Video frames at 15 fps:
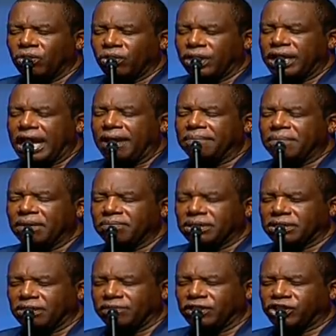who are not
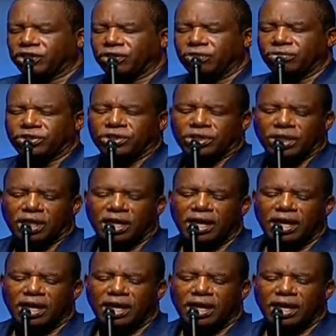members of a church.